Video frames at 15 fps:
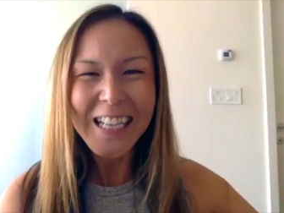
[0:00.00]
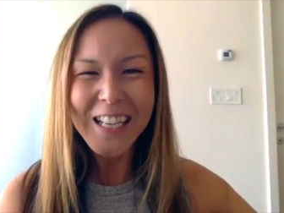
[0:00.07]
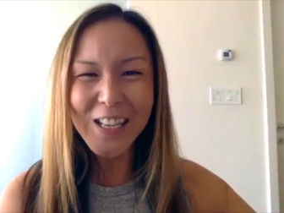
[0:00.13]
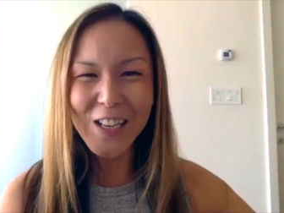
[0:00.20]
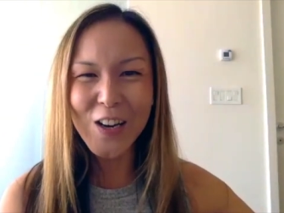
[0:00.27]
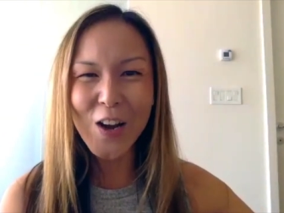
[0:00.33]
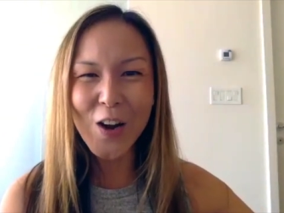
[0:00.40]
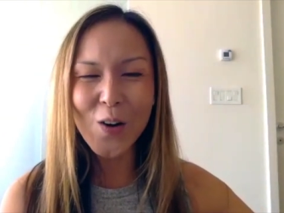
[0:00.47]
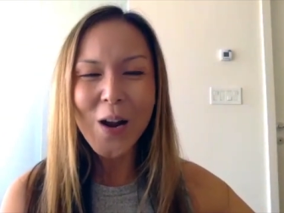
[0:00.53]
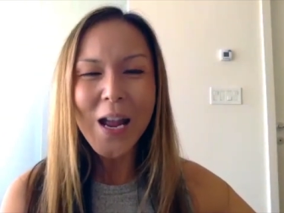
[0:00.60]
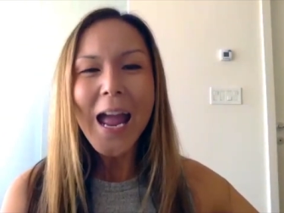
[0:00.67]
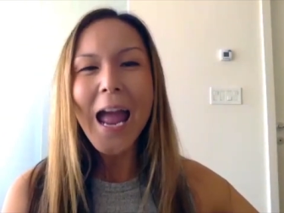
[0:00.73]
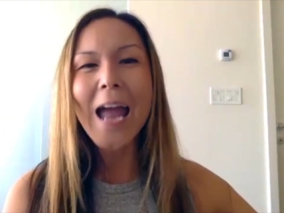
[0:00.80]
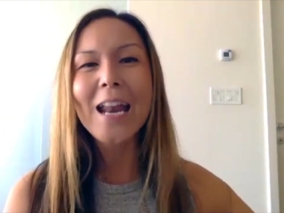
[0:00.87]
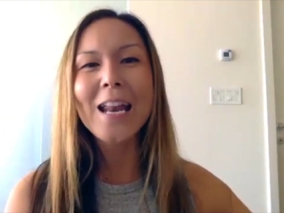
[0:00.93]
you know,
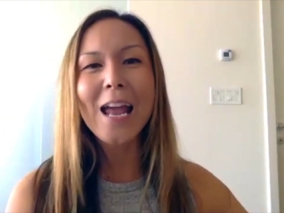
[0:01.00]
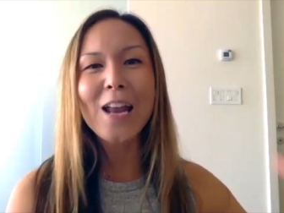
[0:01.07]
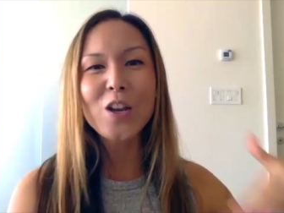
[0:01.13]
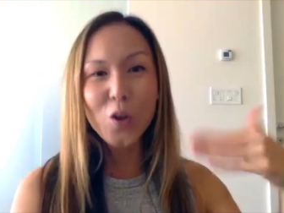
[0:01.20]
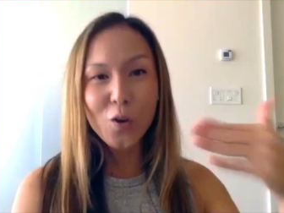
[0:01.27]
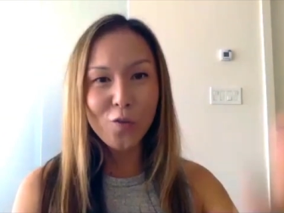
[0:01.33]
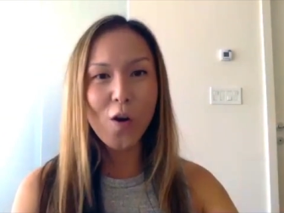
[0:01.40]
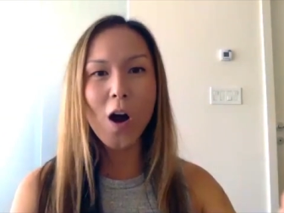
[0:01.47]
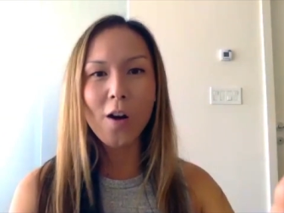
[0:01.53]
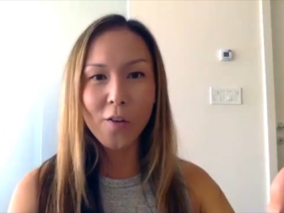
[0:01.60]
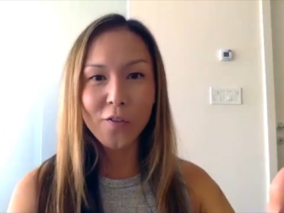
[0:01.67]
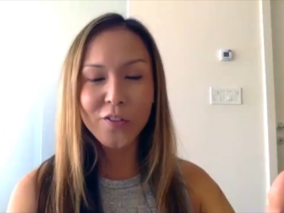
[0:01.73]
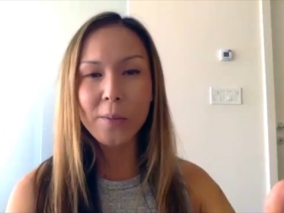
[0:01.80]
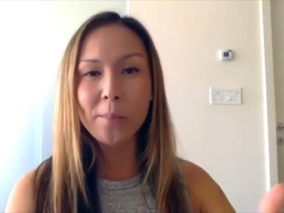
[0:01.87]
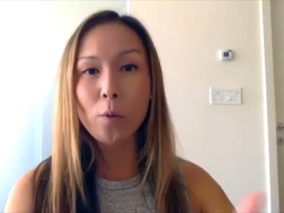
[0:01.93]
and you've
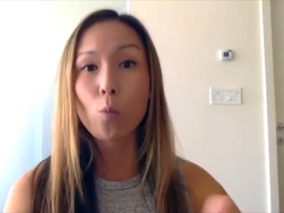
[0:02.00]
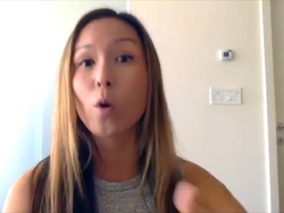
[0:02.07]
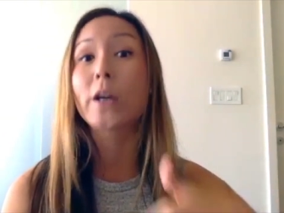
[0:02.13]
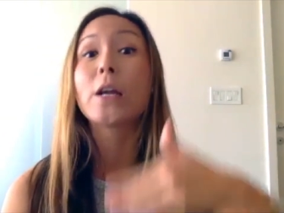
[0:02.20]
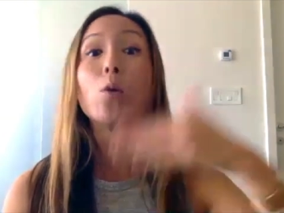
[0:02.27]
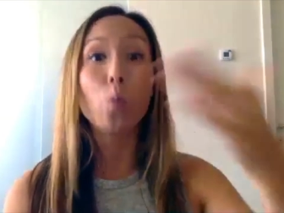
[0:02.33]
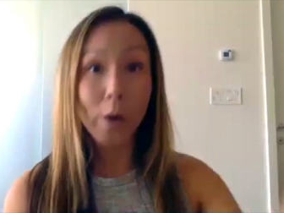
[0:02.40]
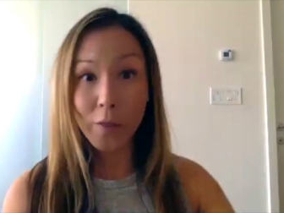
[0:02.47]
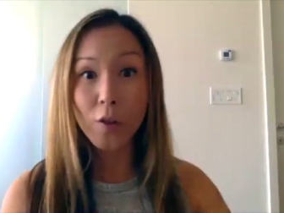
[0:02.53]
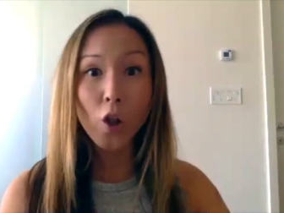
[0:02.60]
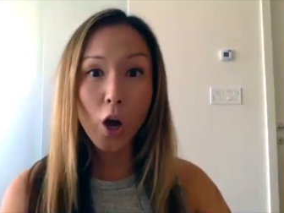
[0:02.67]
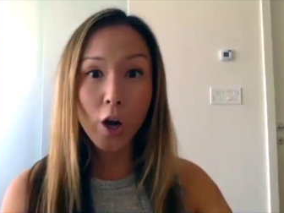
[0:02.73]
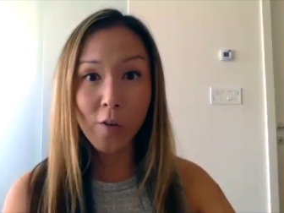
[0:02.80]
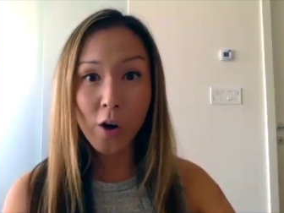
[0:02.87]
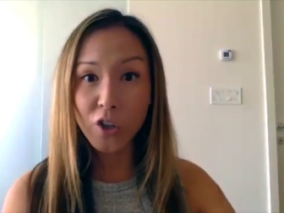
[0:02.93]
obviously been working with a
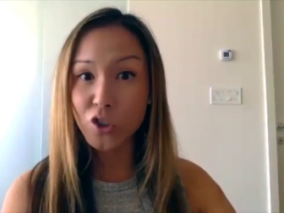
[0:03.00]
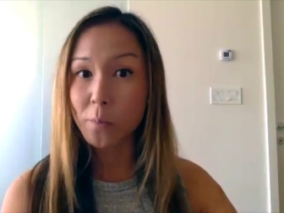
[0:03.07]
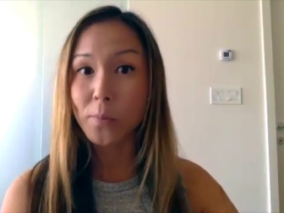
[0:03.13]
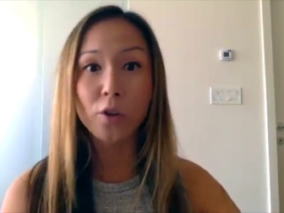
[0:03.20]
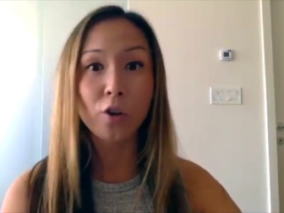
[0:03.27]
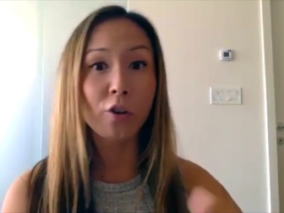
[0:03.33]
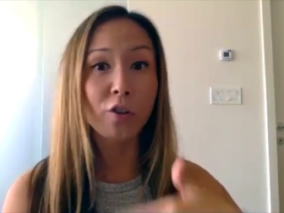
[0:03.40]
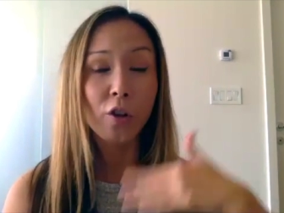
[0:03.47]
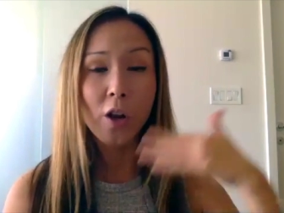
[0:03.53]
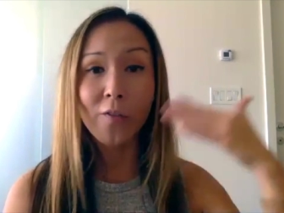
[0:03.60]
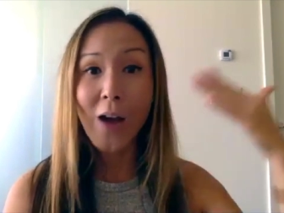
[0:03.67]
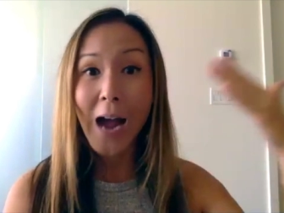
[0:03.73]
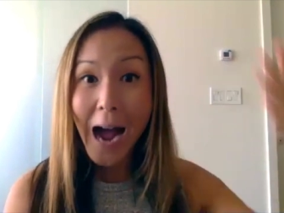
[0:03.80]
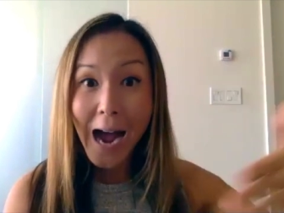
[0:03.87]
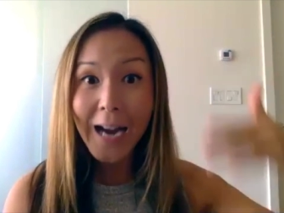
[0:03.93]
lot of entrepreneurs, a lot of
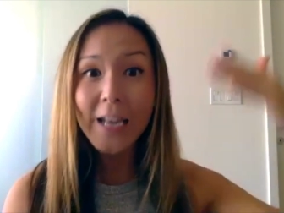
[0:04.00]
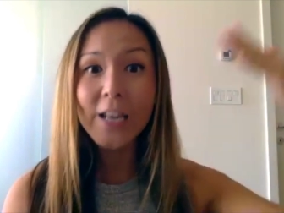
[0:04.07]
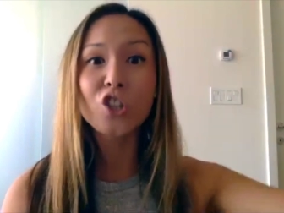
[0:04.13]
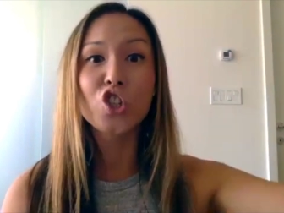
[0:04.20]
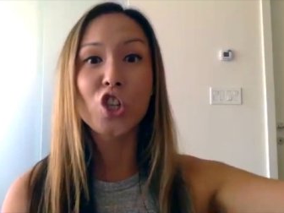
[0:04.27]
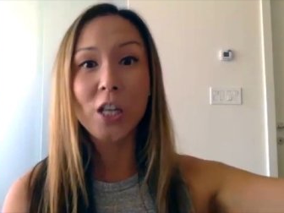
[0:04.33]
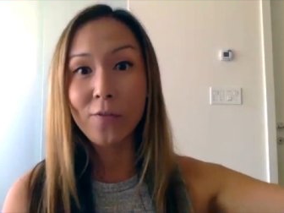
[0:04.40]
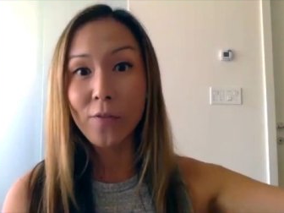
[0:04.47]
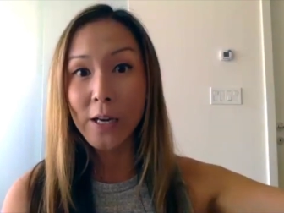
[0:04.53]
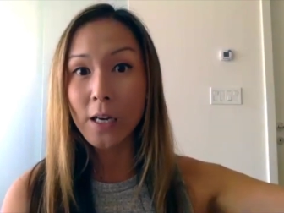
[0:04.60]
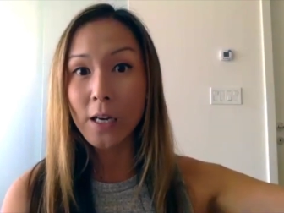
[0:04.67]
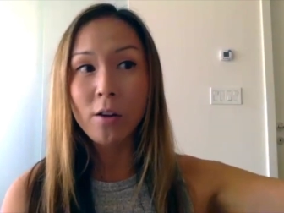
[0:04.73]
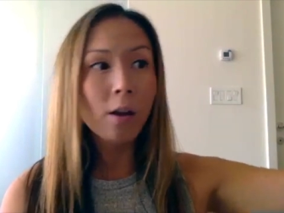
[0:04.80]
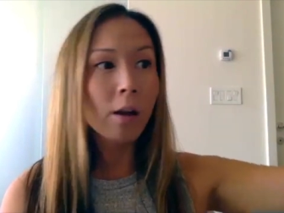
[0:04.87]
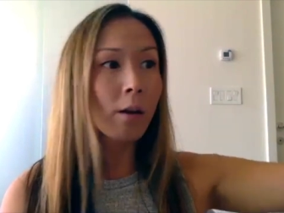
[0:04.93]
high
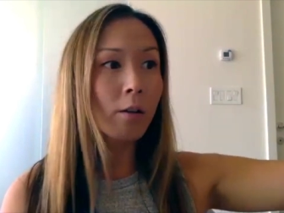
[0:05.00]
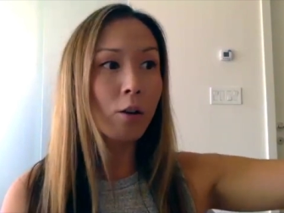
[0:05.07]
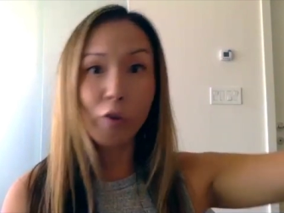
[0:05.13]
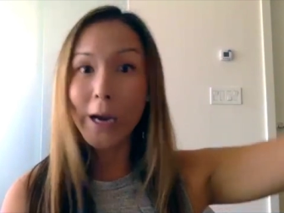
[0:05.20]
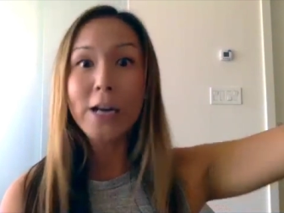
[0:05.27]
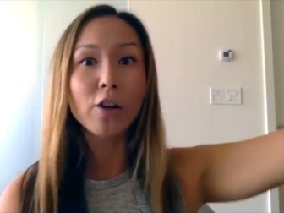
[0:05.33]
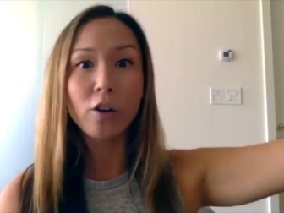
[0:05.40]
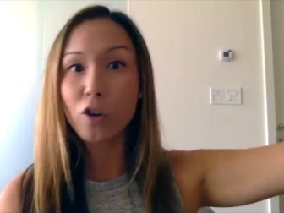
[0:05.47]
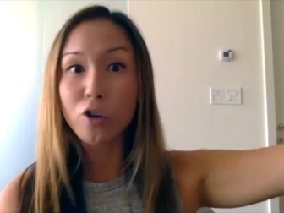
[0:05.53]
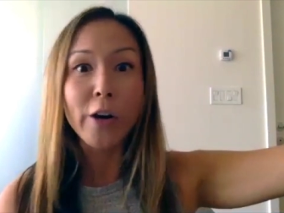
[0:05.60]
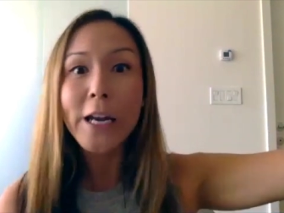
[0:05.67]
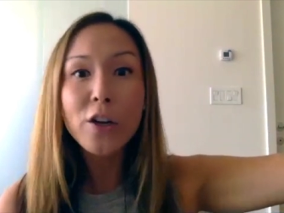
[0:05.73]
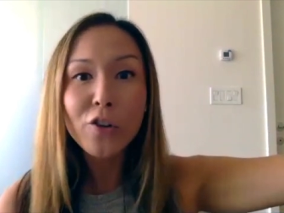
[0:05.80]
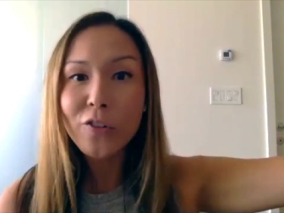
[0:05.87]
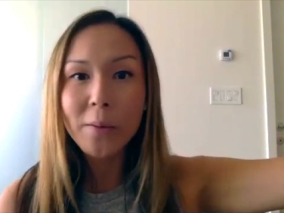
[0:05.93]
achieving
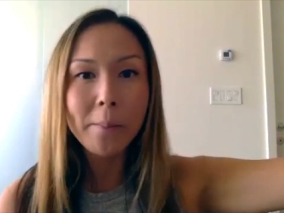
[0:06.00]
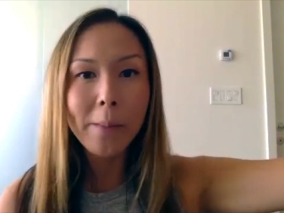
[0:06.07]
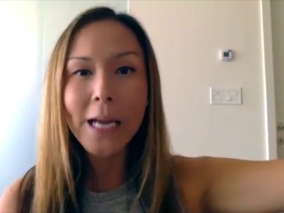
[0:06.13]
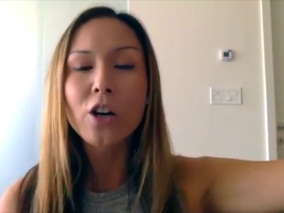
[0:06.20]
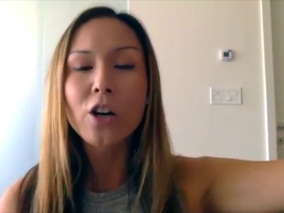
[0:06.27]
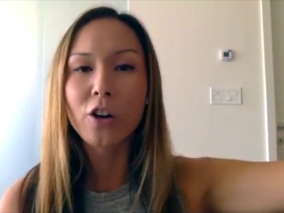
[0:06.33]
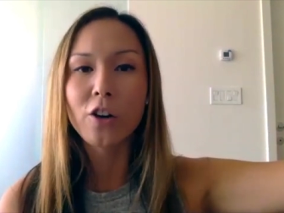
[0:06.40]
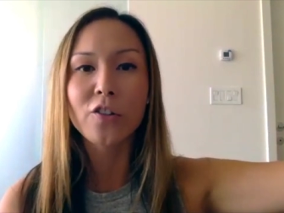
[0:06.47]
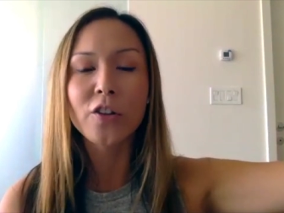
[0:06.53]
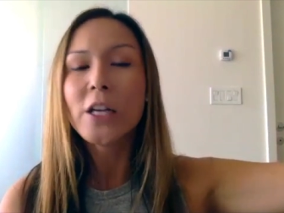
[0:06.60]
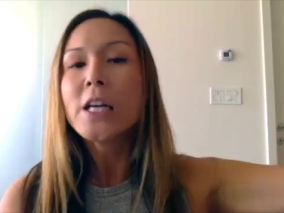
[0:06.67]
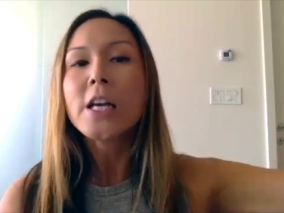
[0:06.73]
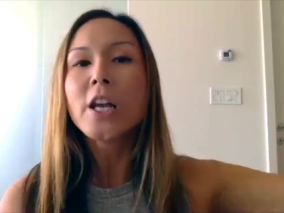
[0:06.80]
creators and makers.